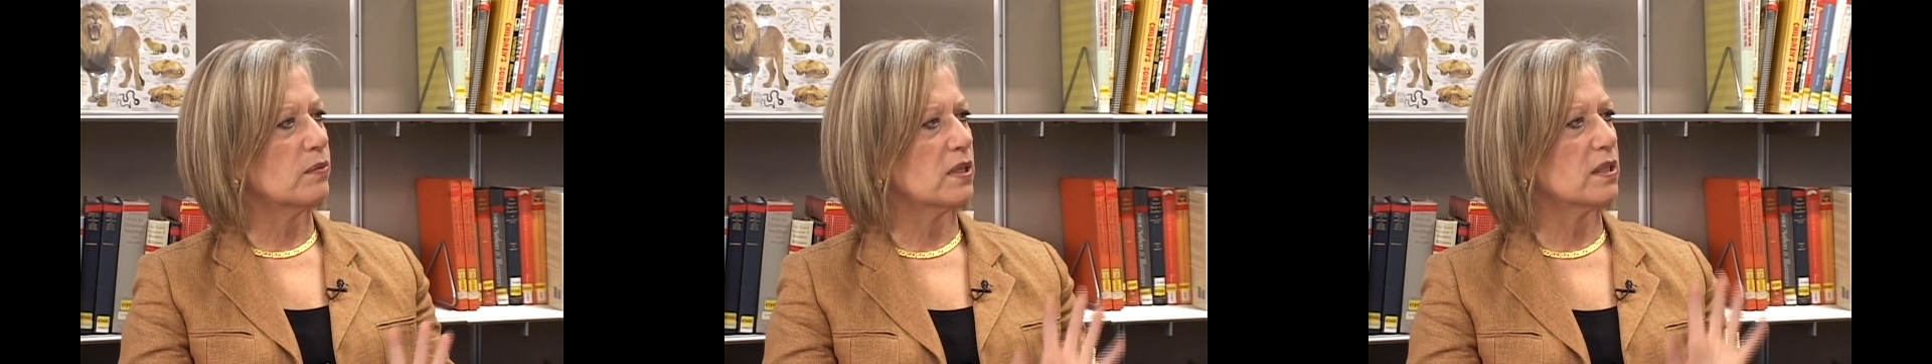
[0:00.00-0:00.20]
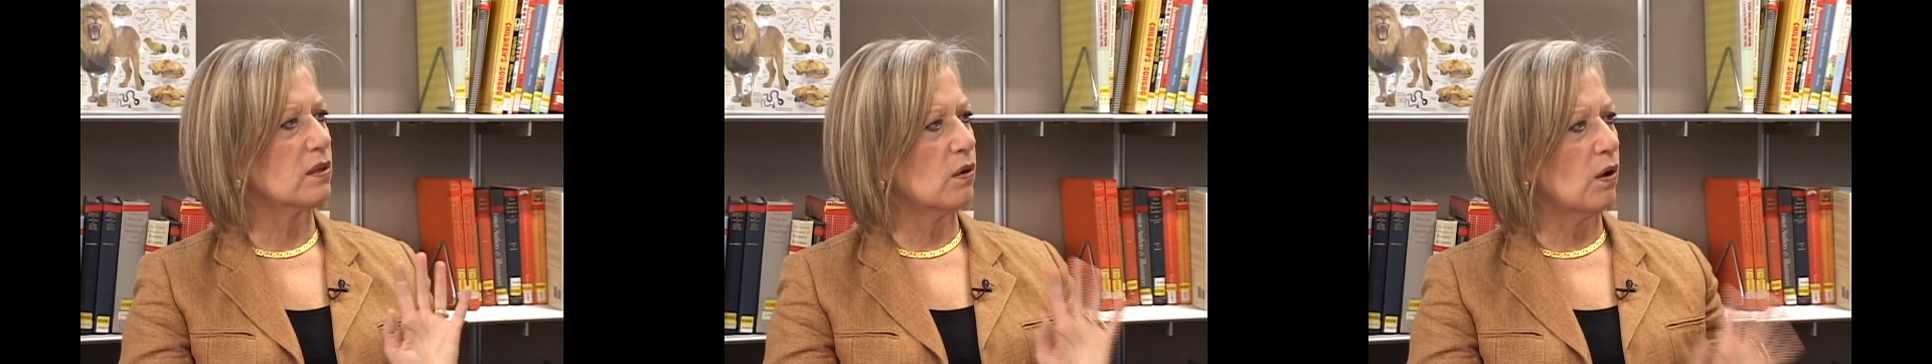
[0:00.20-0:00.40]

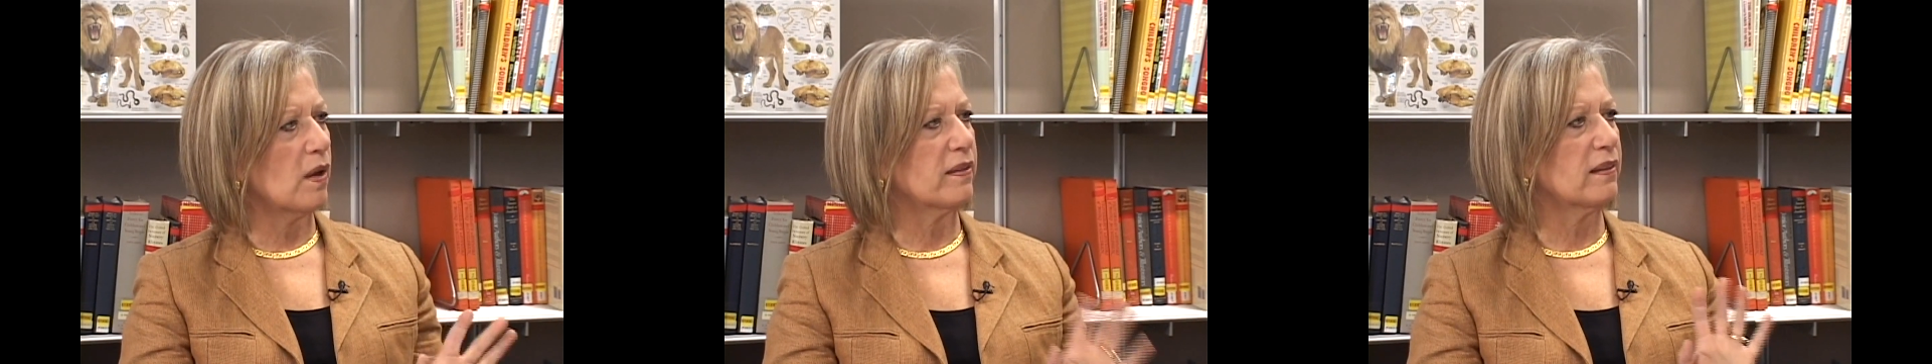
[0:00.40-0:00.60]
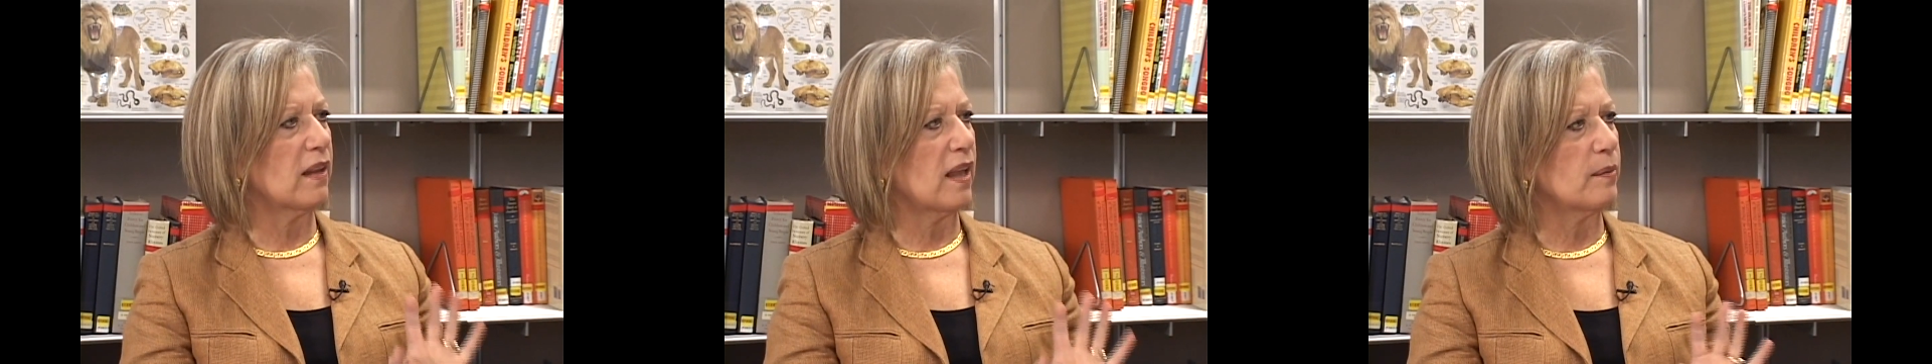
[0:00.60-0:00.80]
just
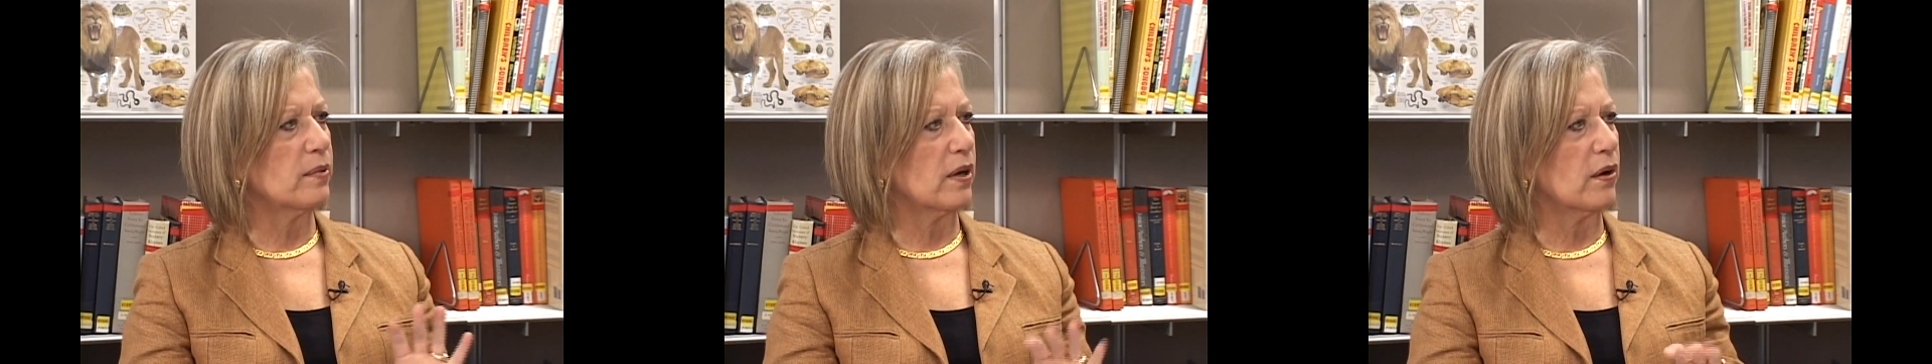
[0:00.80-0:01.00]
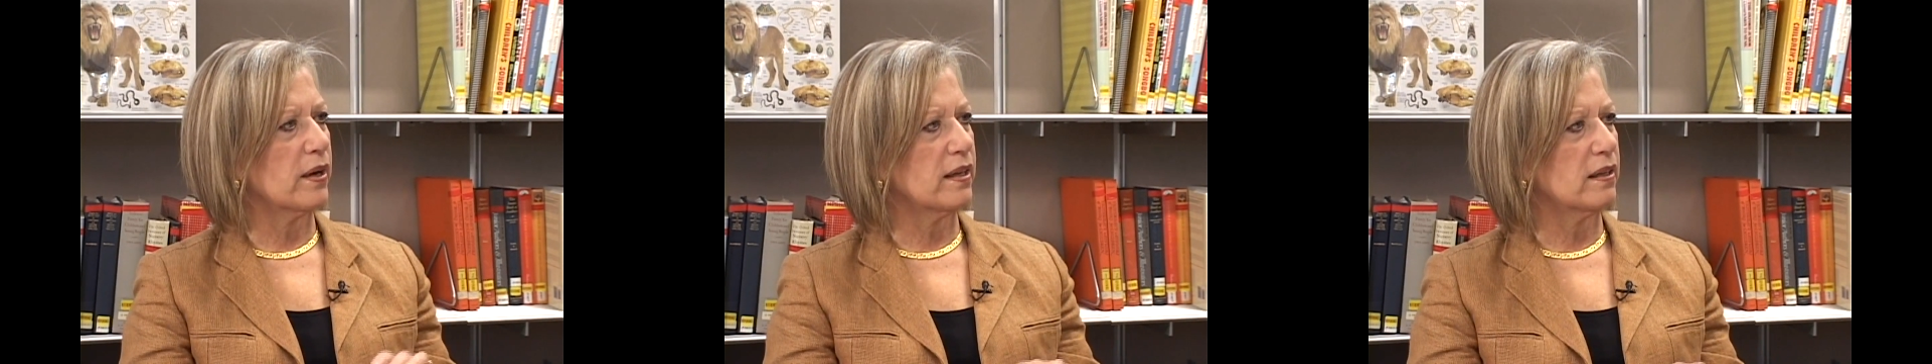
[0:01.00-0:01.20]
call the
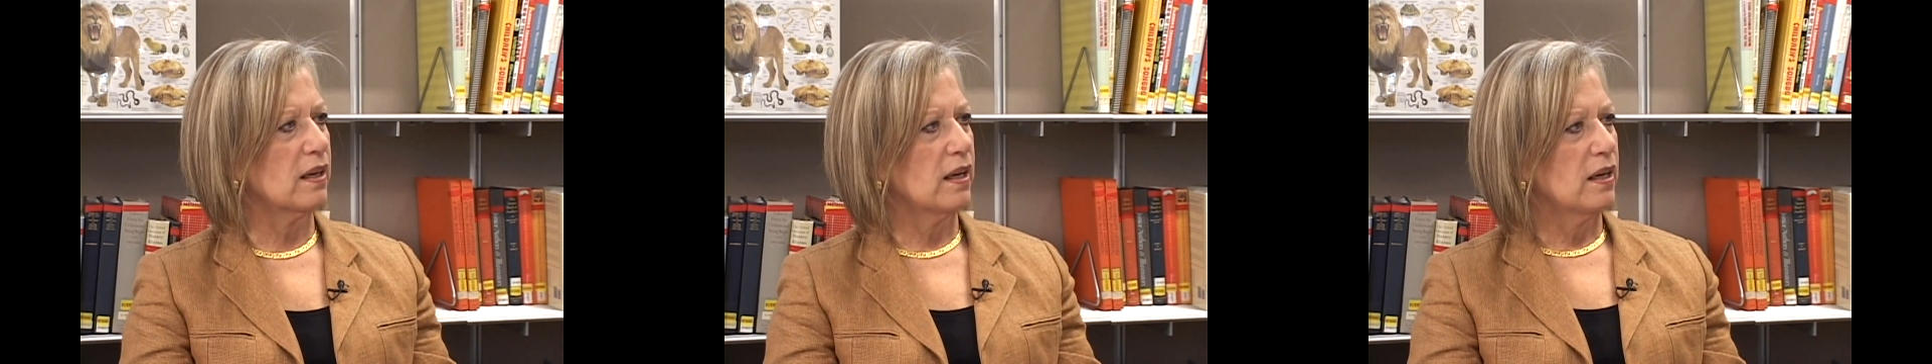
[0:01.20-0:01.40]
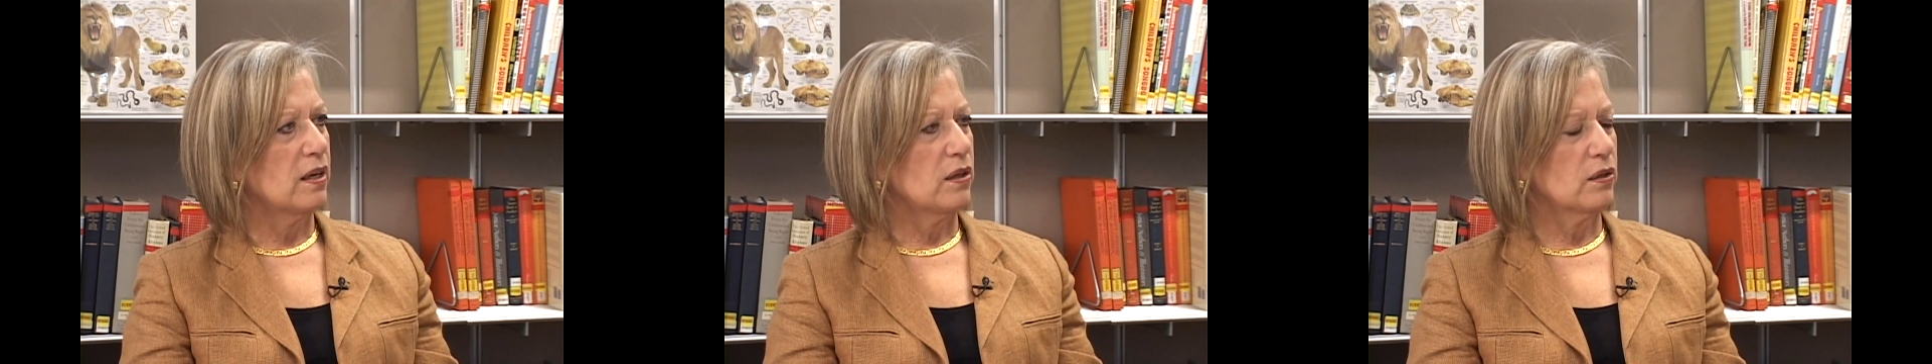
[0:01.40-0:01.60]
librarian.
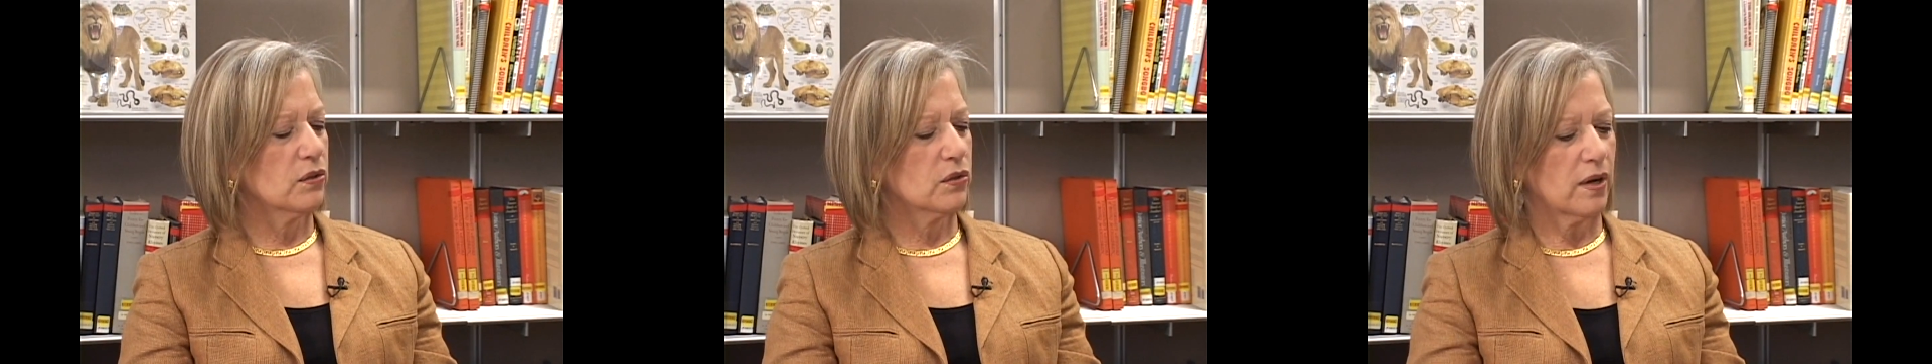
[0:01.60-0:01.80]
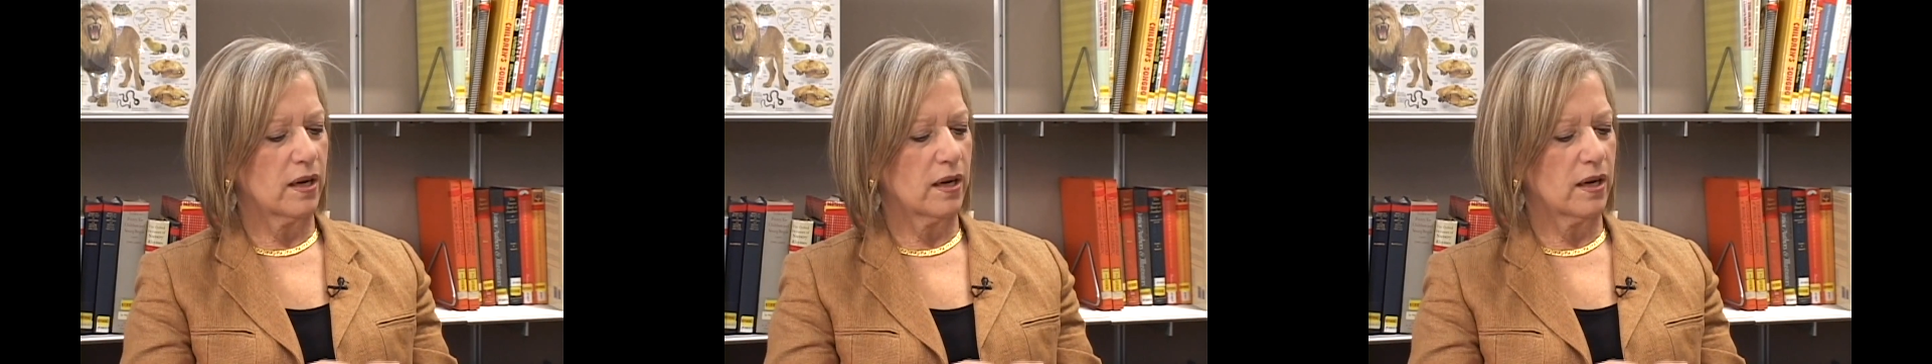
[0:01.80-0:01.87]
He'll try to